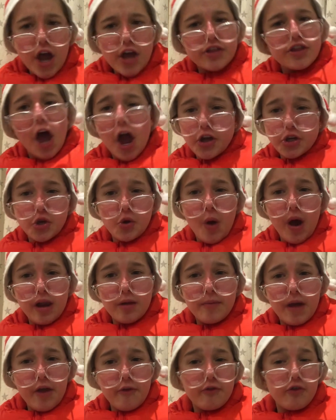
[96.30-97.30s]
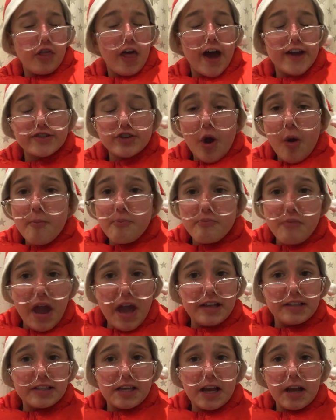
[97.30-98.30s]
thank you, LMA, for that
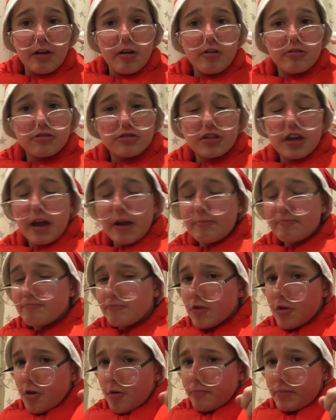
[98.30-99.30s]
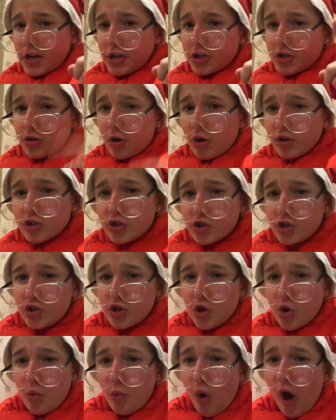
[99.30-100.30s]
amazing thing. Be sure to
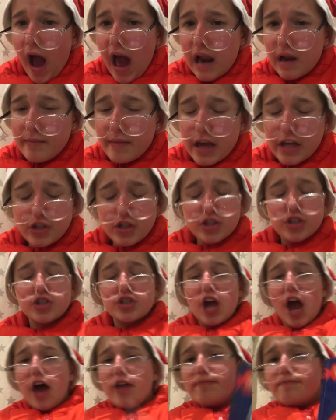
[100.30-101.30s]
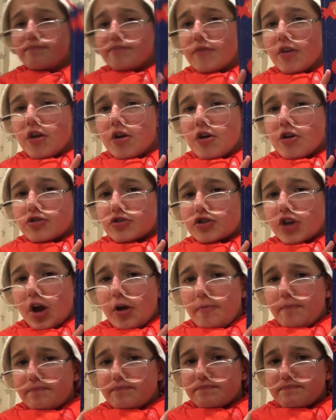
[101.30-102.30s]
do what LMA just said.
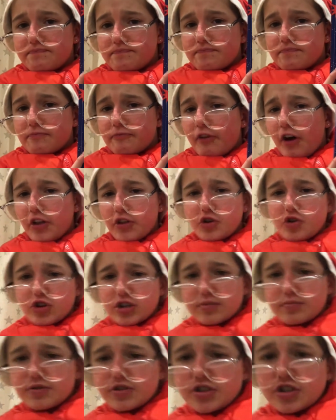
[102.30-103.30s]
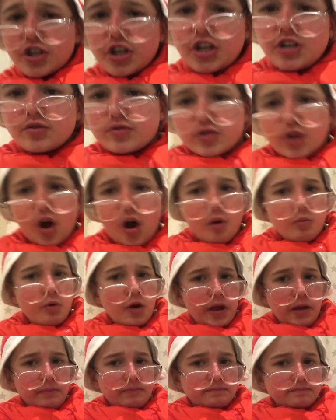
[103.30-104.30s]
So, Father Christmas needs a wing.